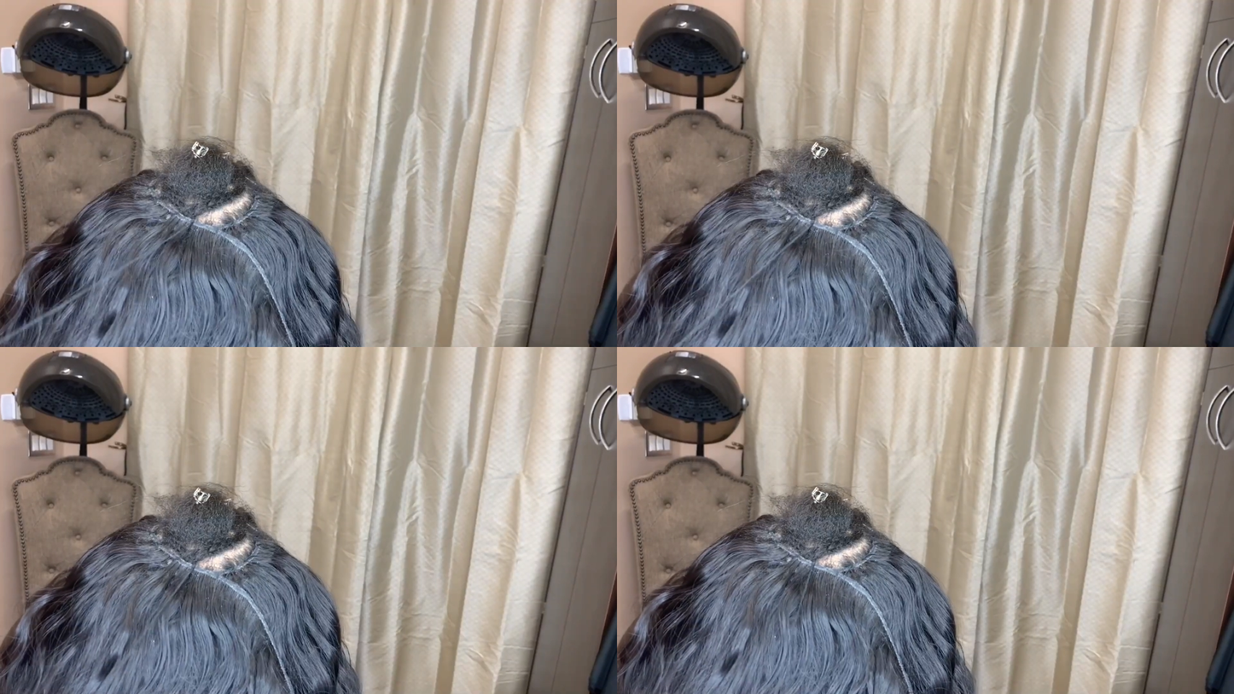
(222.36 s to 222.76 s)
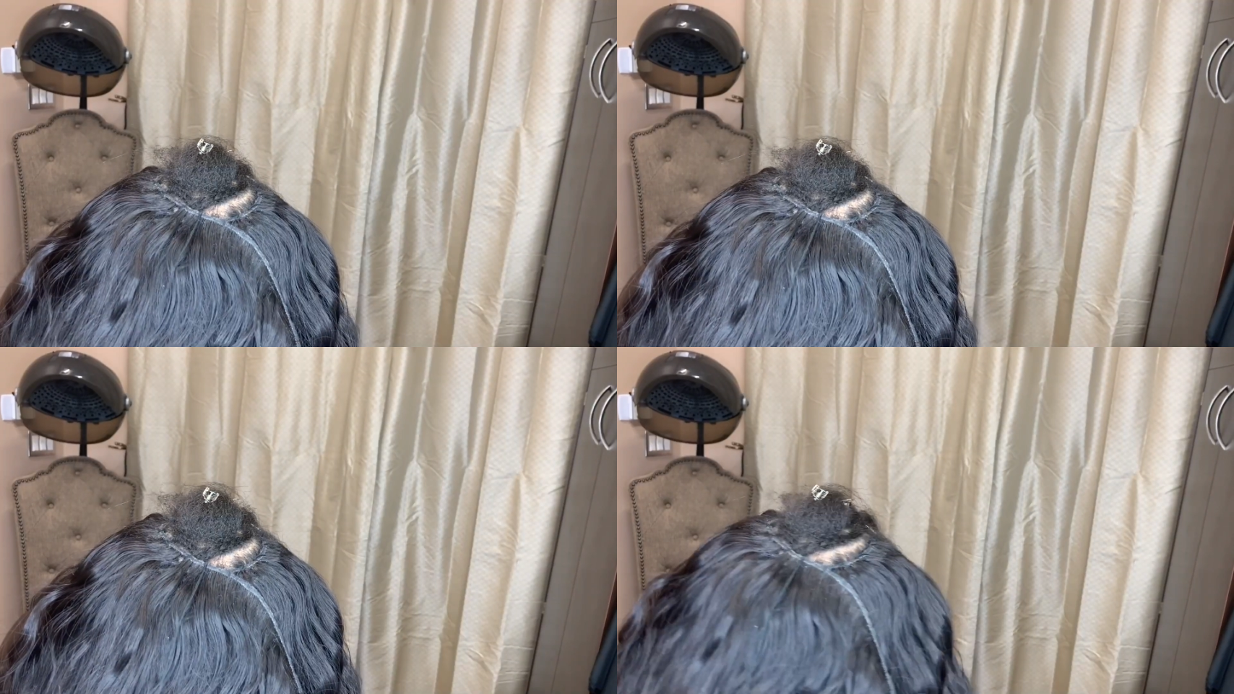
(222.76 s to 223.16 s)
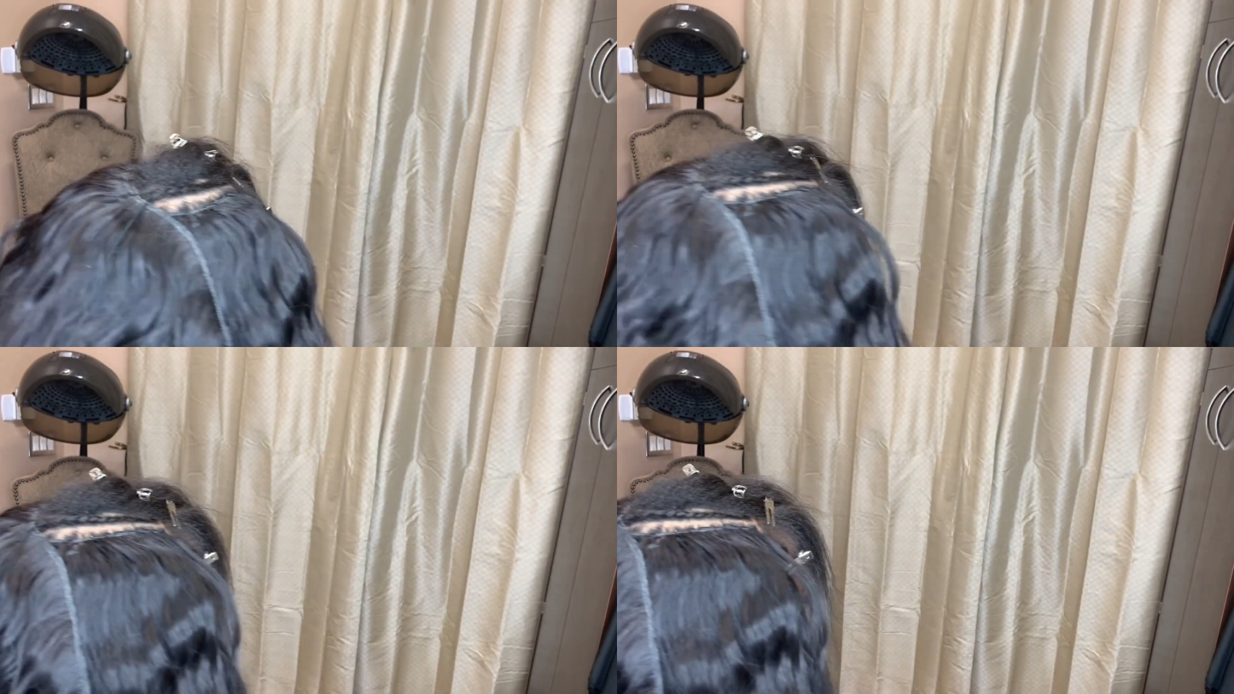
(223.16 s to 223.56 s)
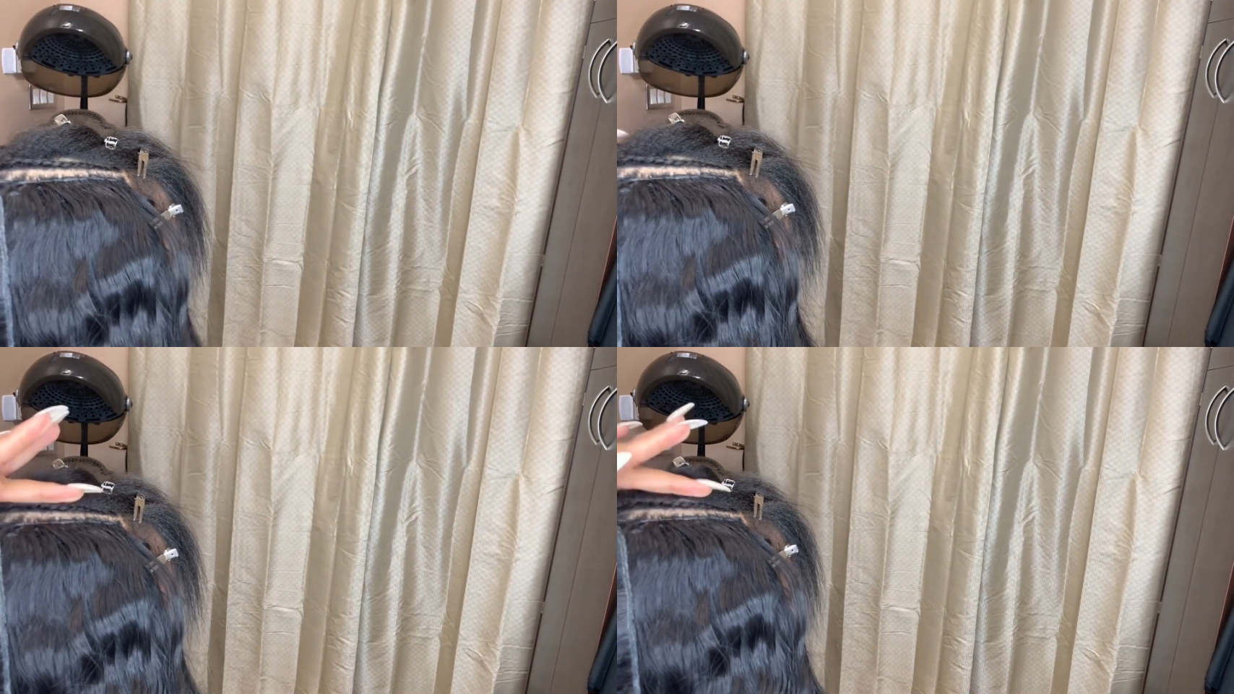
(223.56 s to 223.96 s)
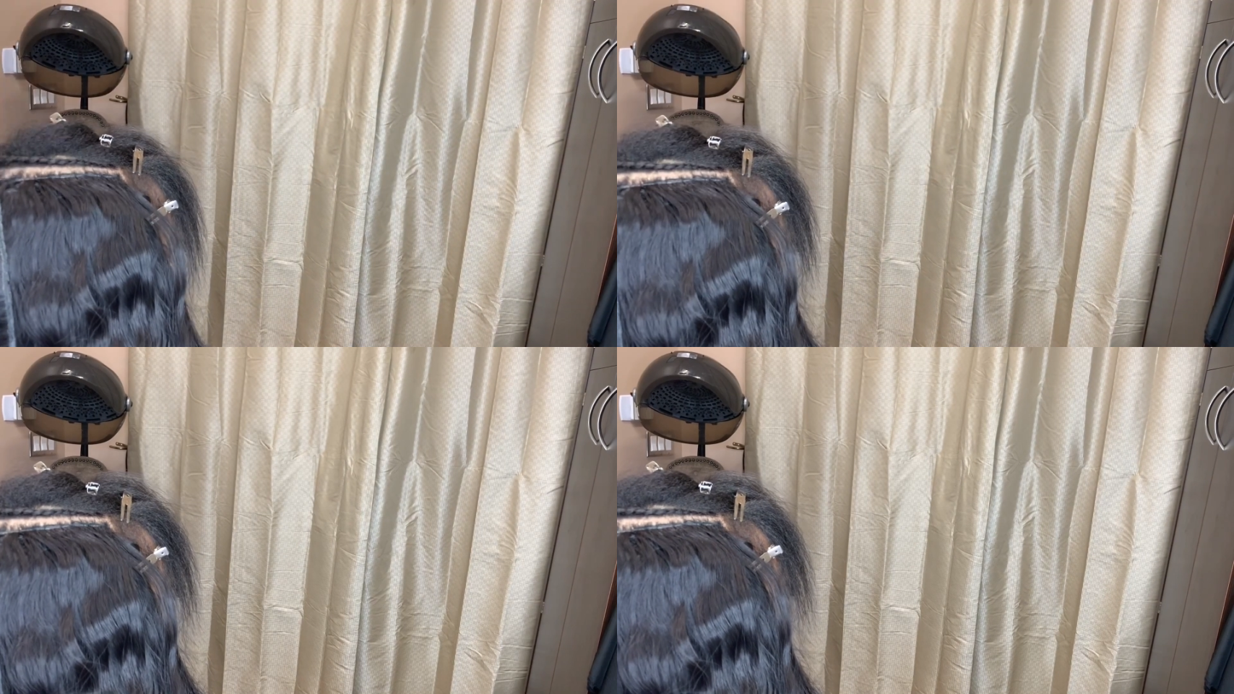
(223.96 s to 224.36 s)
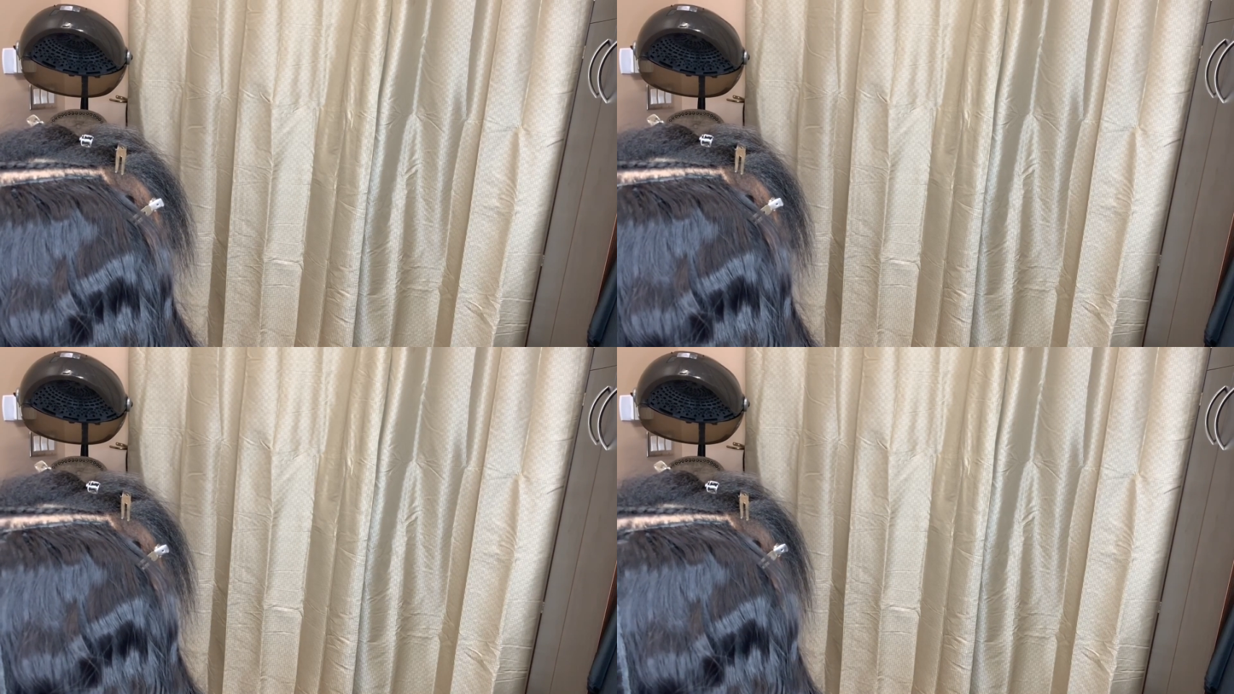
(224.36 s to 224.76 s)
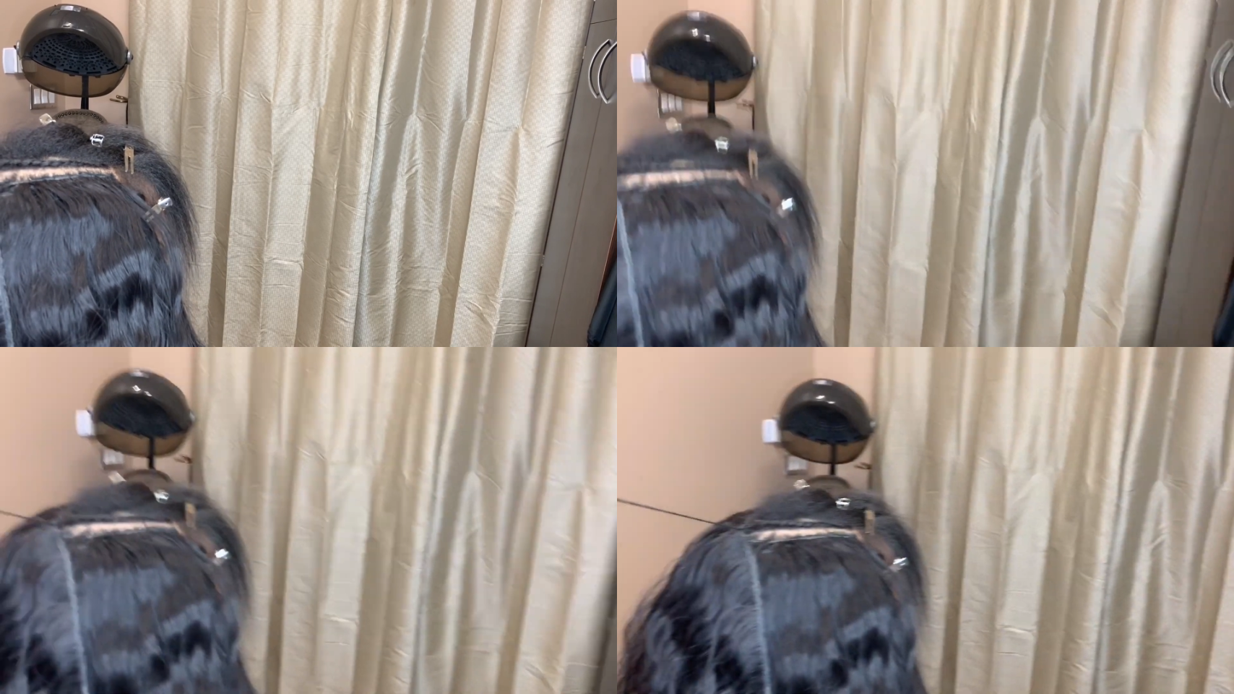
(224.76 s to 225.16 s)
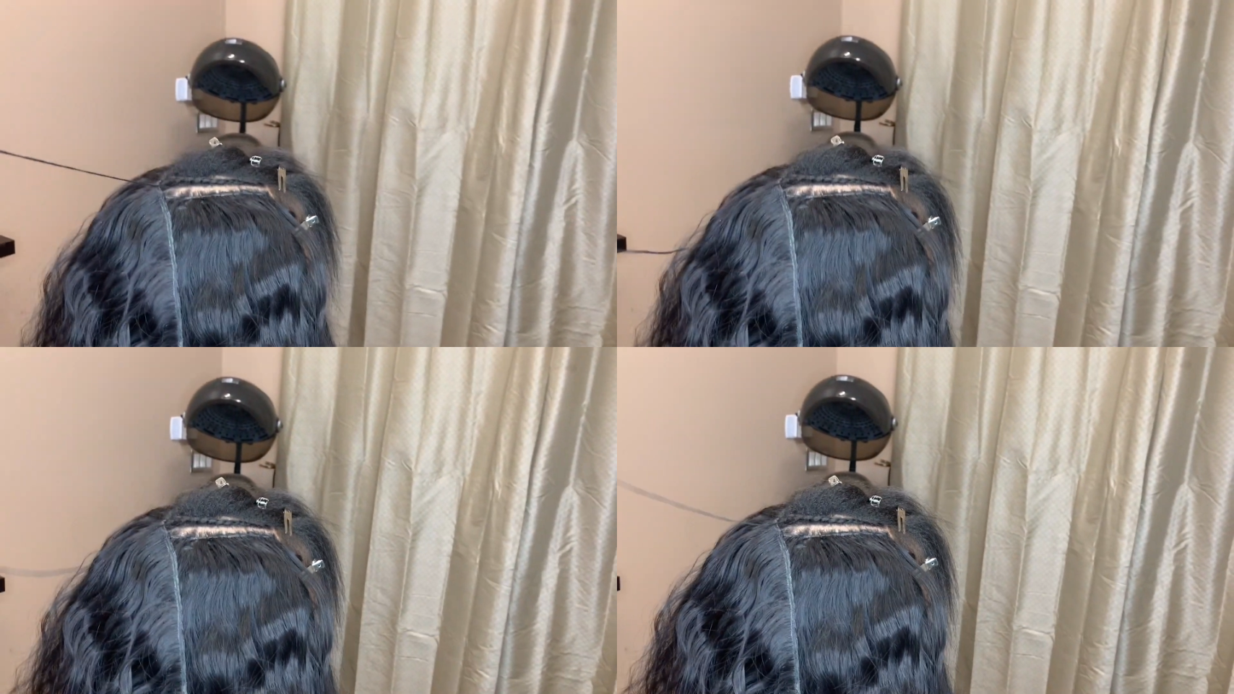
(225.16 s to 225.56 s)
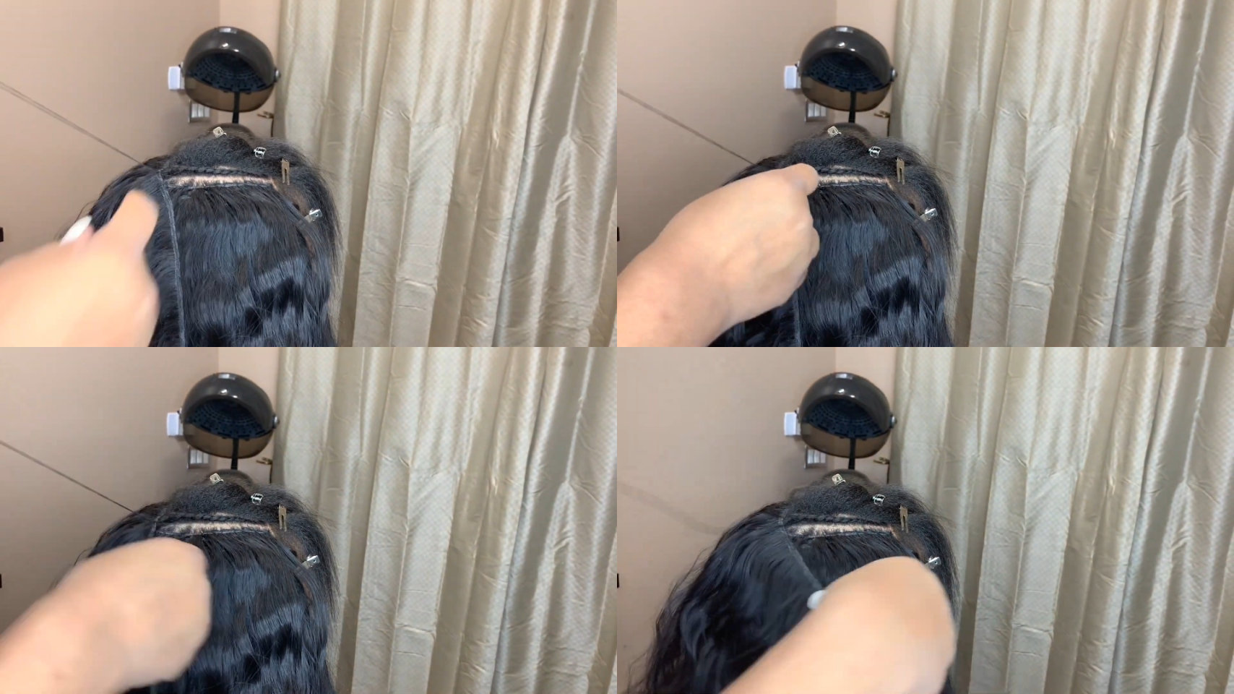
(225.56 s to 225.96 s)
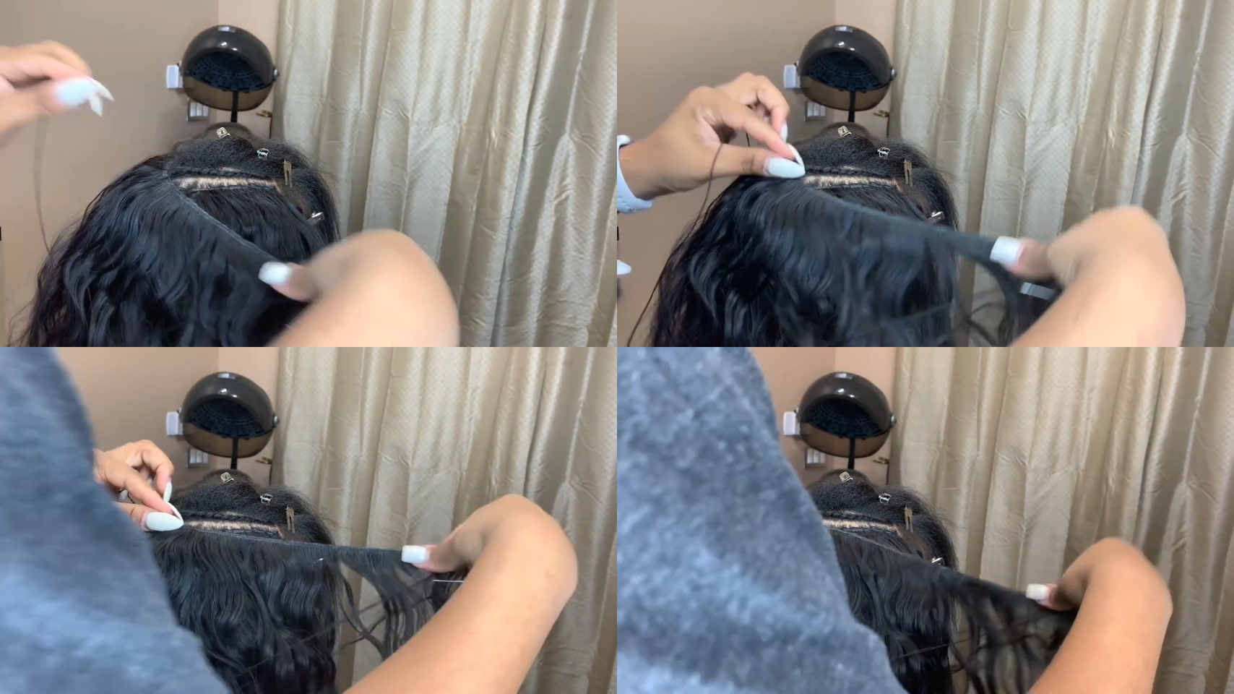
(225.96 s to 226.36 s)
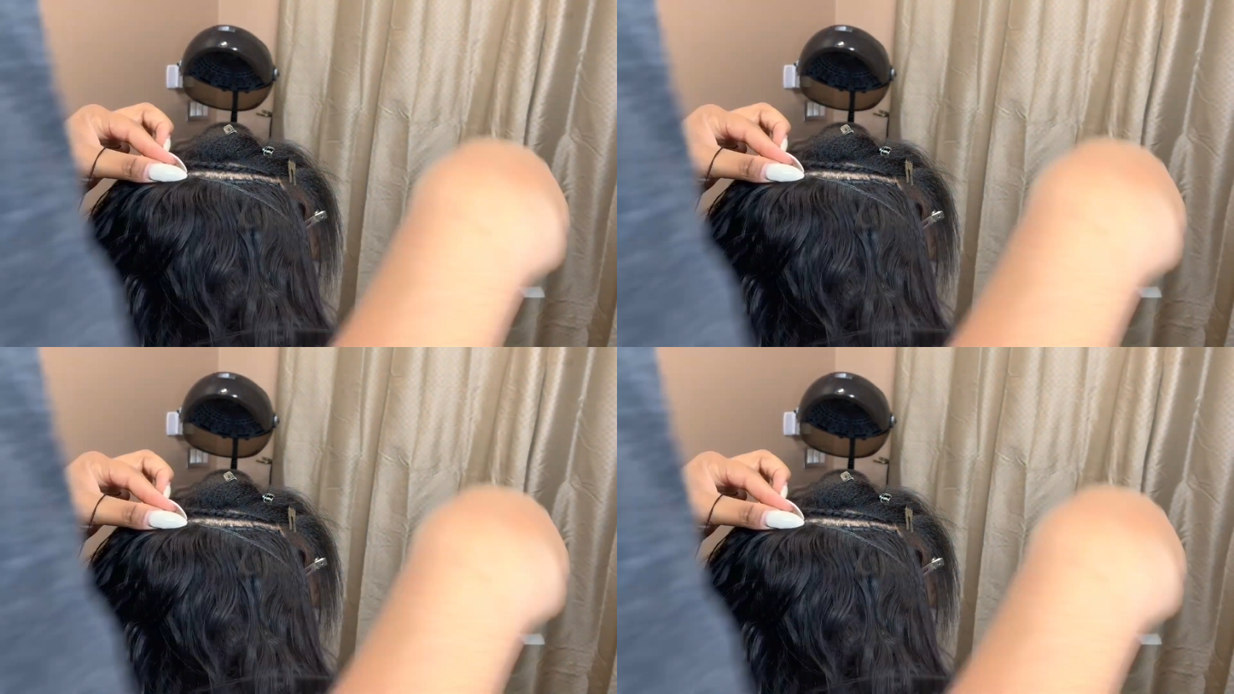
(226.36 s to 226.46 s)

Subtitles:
[unreadable: no face in view]